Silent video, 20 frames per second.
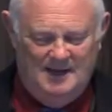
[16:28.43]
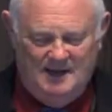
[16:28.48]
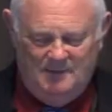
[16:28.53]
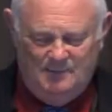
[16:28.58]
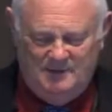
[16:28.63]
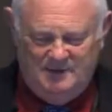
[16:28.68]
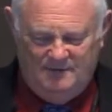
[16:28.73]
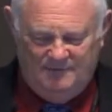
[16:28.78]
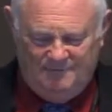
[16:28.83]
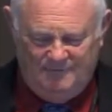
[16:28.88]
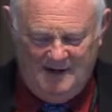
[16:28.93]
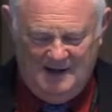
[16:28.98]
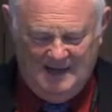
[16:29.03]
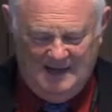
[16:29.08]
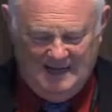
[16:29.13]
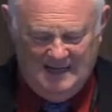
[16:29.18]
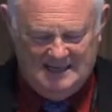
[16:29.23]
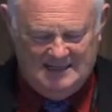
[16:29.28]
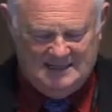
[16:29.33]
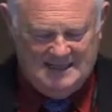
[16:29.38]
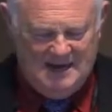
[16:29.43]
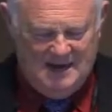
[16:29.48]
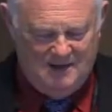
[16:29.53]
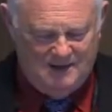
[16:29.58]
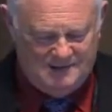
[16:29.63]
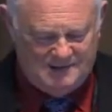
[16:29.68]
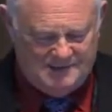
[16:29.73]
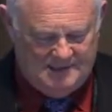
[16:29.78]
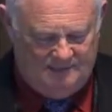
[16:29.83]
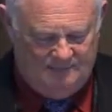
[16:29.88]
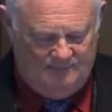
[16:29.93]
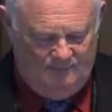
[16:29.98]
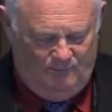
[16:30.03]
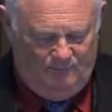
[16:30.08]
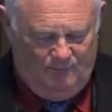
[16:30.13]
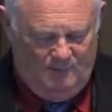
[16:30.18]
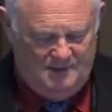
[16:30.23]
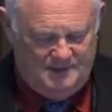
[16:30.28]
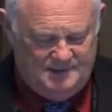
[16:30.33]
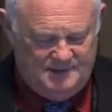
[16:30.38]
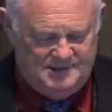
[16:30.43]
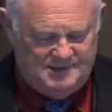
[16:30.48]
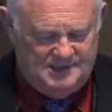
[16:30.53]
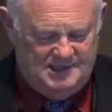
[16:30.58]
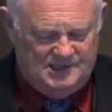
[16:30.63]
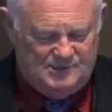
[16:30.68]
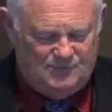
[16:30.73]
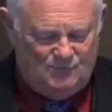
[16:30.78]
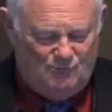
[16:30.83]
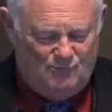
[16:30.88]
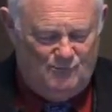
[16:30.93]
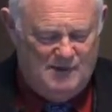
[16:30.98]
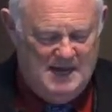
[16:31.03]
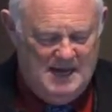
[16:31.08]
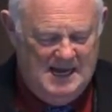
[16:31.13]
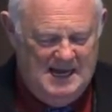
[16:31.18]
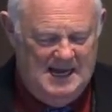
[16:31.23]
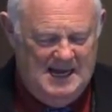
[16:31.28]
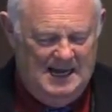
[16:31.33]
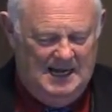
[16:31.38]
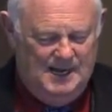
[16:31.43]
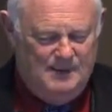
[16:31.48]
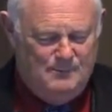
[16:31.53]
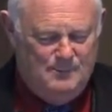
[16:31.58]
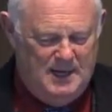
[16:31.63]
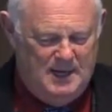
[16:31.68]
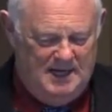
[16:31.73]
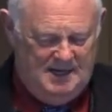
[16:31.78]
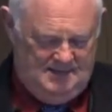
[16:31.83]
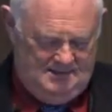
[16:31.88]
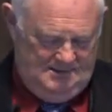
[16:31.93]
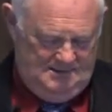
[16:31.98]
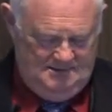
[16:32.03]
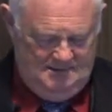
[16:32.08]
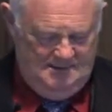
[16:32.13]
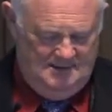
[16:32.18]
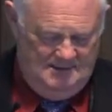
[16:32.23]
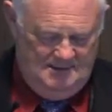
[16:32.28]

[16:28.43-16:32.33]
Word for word: And when you finally get down and say, well, what does this really mean?